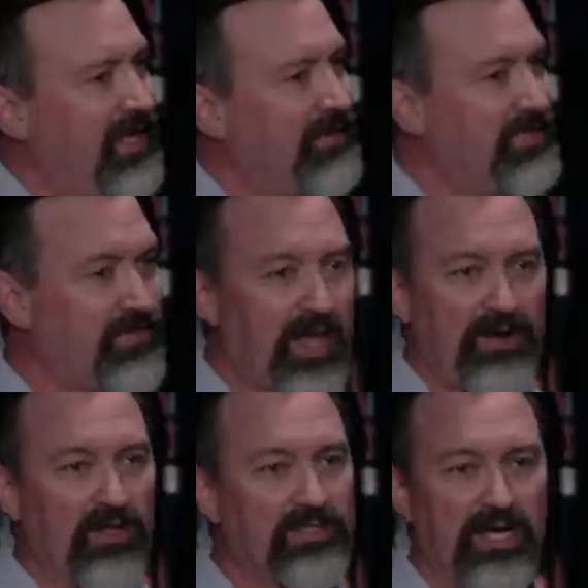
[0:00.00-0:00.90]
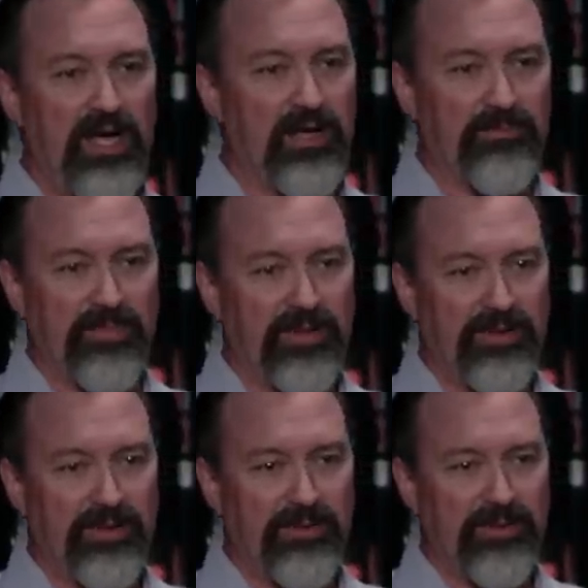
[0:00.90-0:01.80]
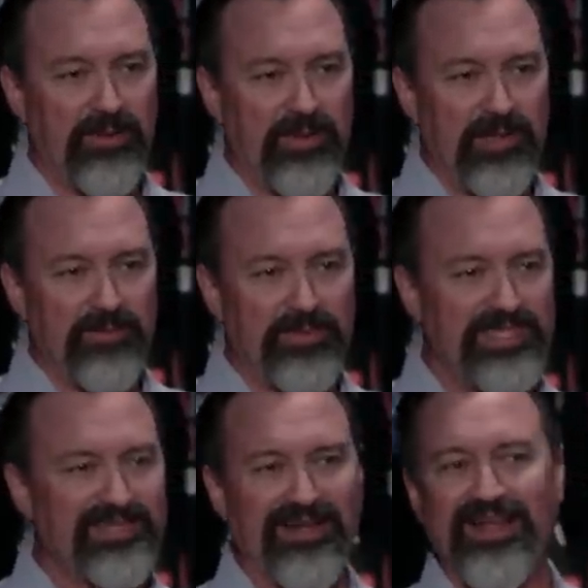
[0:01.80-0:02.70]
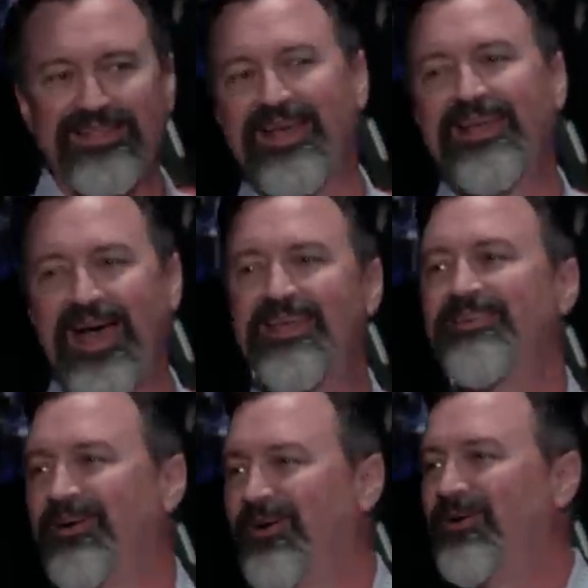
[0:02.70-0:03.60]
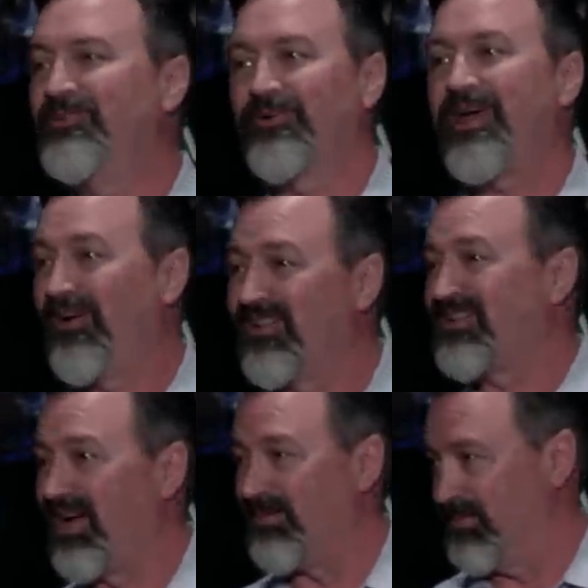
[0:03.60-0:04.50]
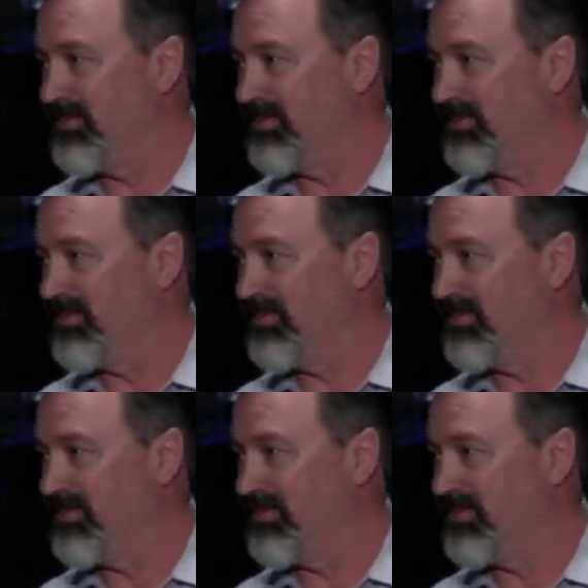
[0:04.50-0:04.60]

But he's right all the time. But he's not like that guy you know who's right all the time.